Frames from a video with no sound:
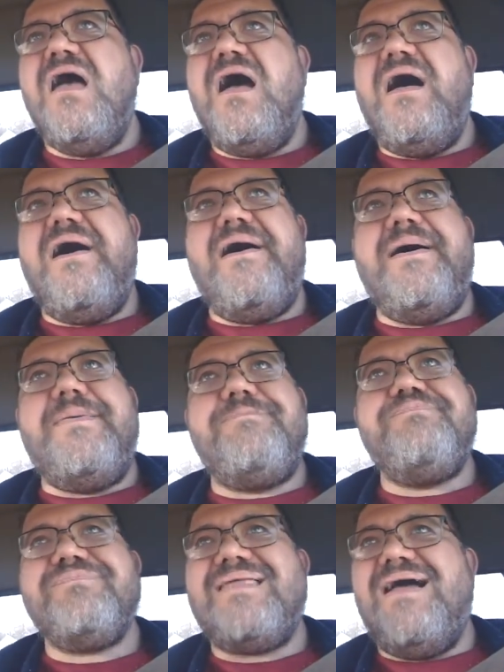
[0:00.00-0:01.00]

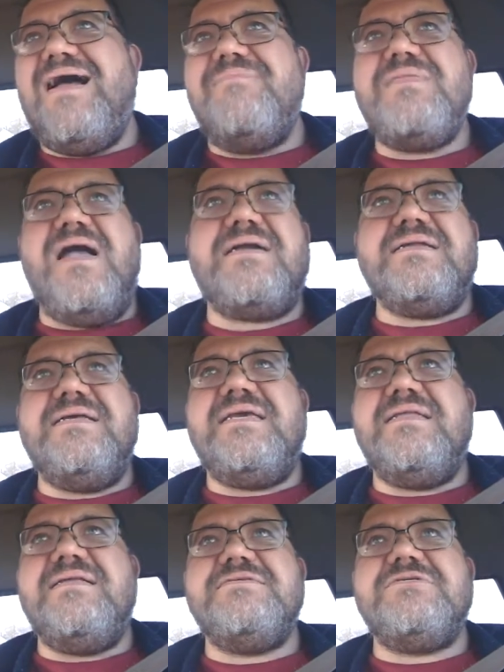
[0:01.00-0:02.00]
I'm not going to
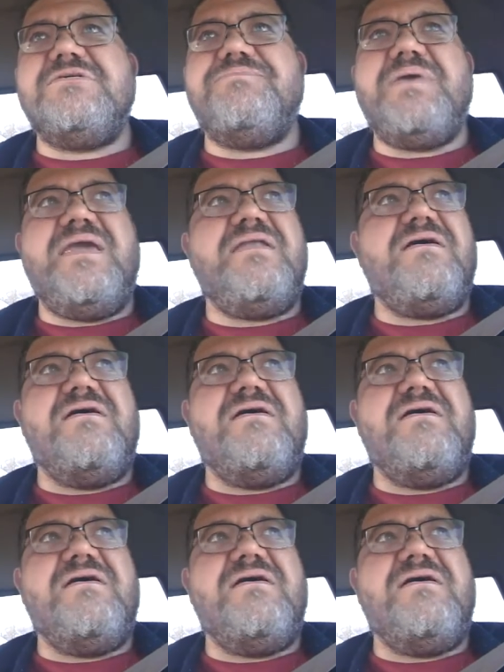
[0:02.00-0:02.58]
get into debate